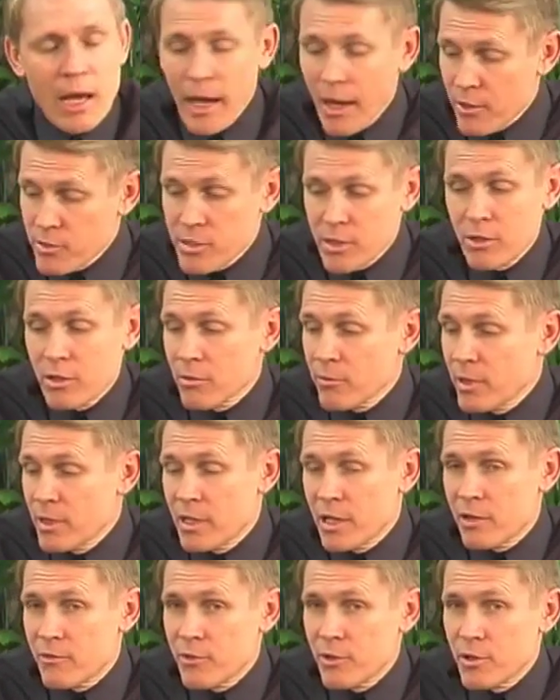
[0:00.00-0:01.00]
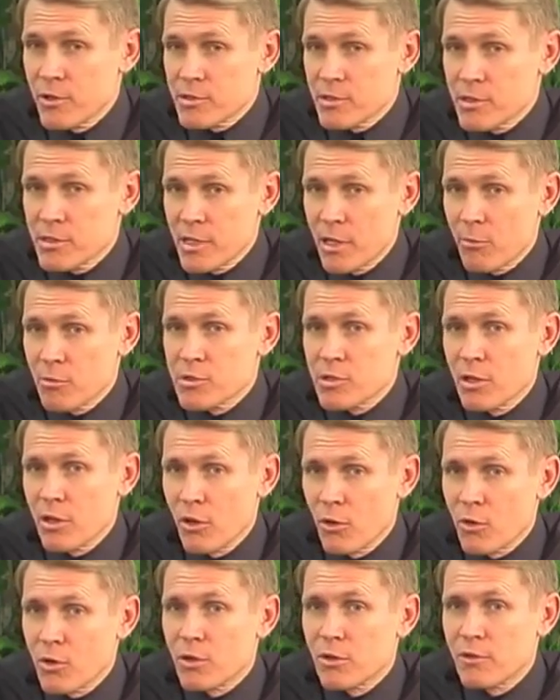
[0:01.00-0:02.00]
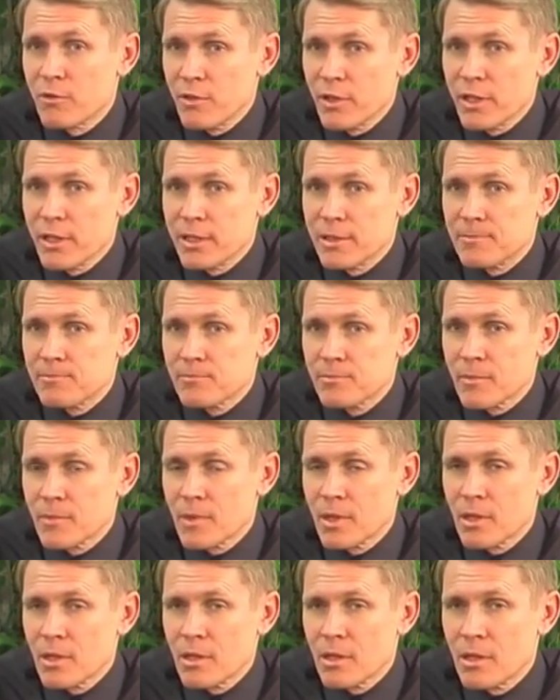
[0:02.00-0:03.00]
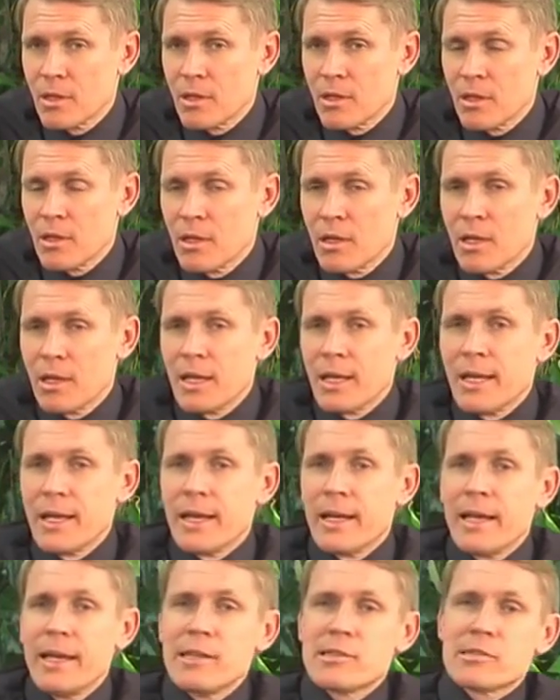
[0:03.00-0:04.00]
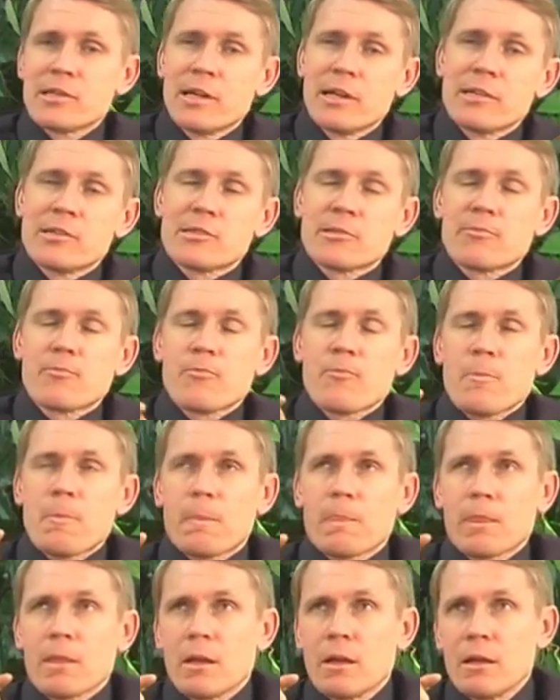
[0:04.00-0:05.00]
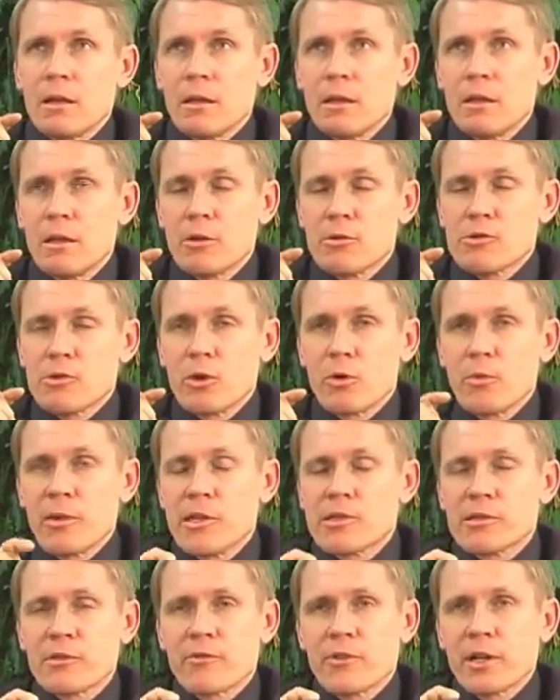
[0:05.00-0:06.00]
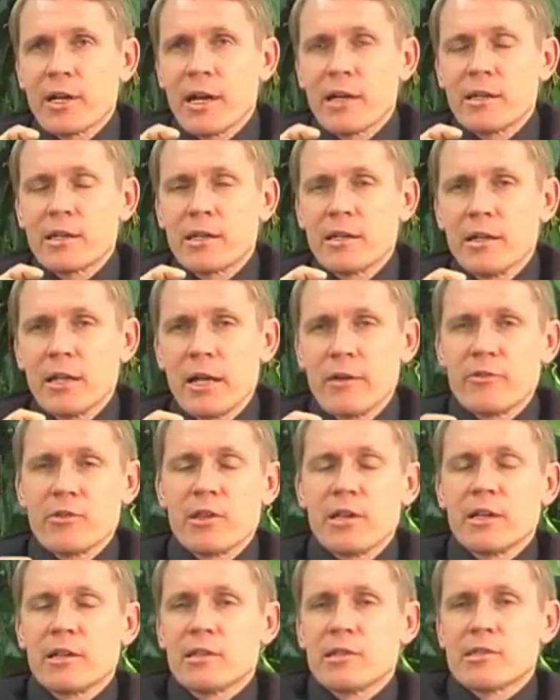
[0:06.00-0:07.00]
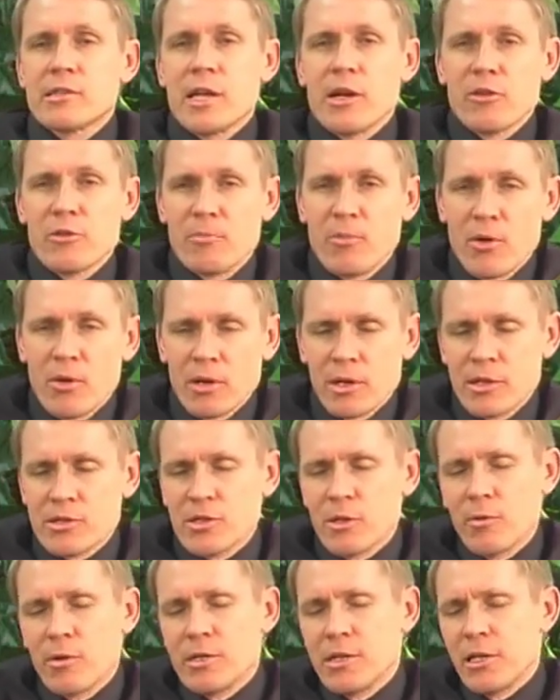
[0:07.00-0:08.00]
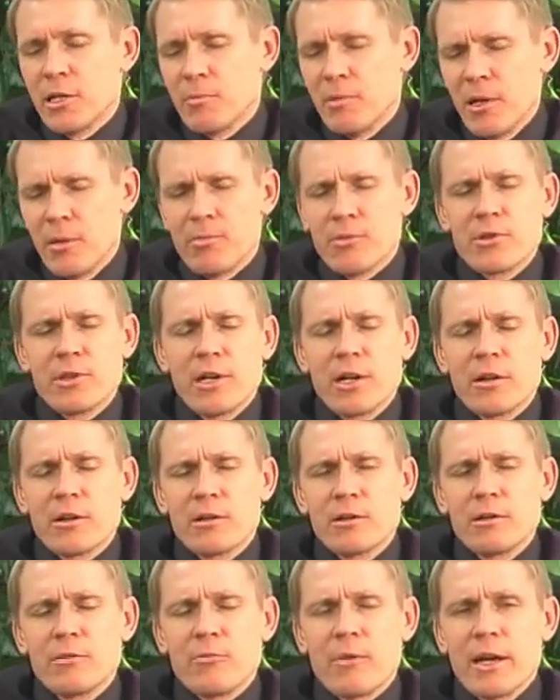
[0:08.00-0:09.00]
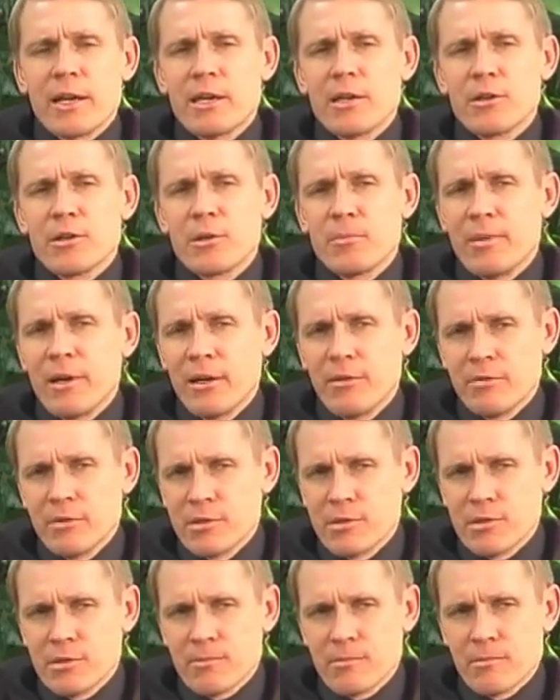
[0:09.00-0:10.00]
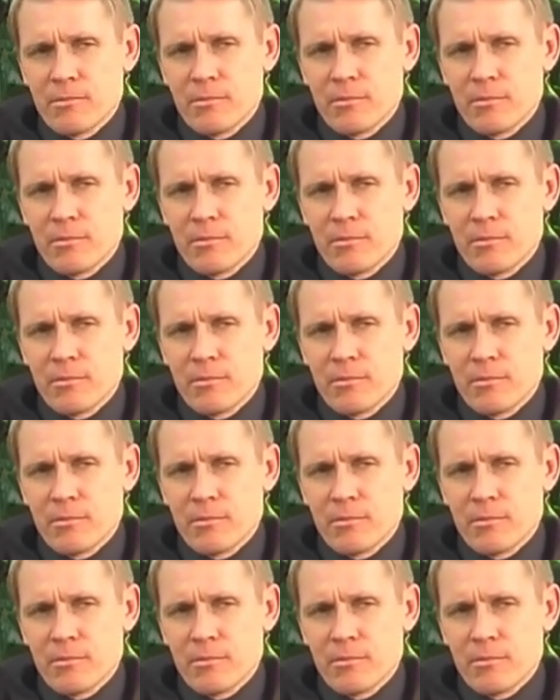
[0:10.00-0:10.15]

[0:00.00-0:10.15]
I don't see how you can read that verse and say it was a local flood. He says there's no reason for God to kill everything at the South Pole because there weren't any people there. Why kill the penguins?